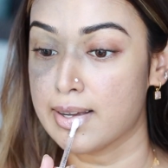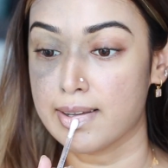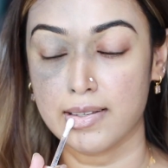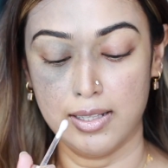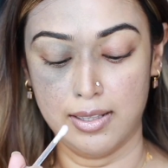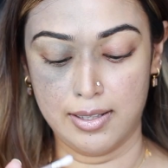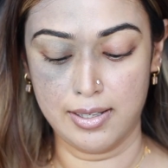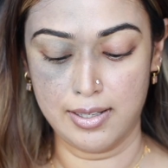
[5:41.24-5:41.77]

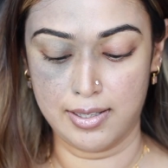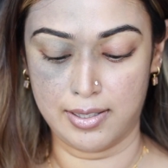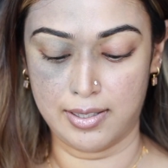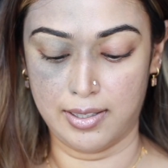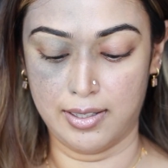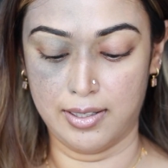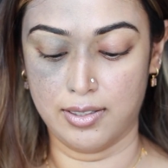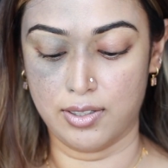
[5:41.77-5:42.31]

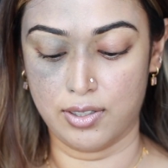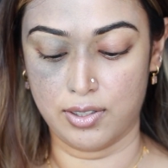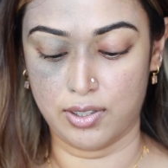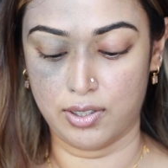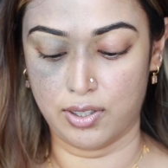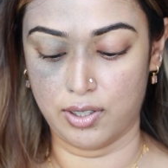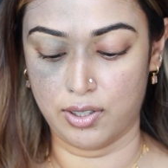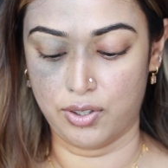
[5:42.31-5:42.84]
This is
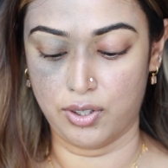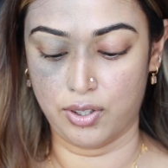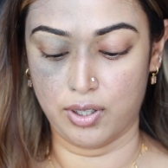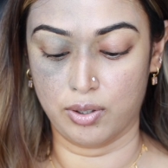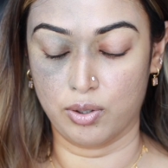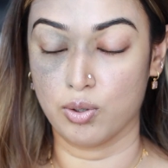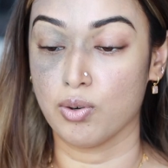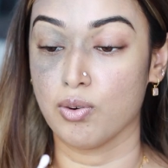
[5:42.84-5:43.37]
such
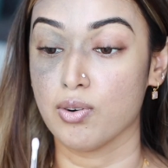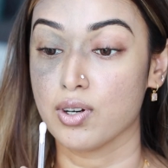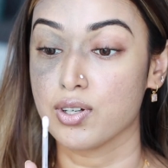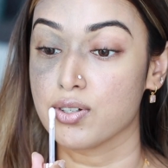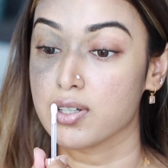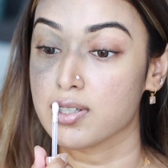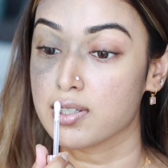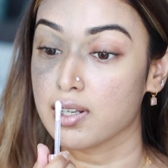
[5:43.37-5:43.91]
a
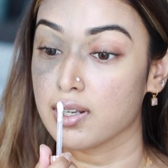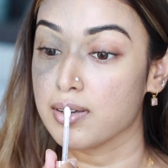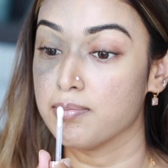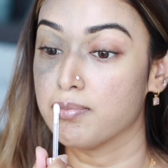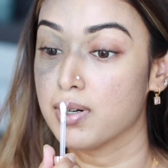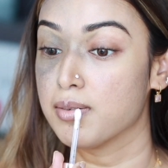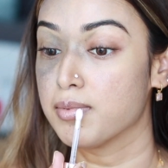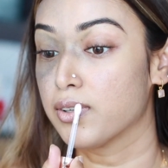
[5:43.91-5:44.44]
gorgeous
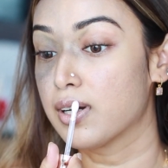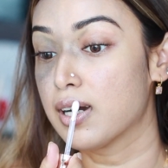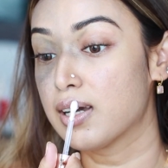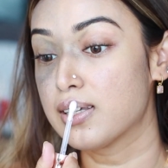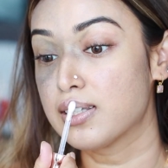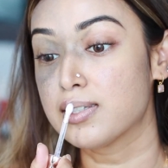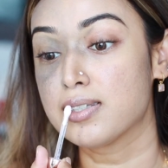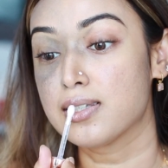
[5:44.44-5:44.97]
lip balm, you
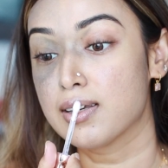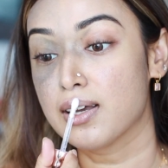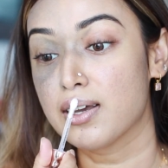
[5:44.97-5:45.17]
guys.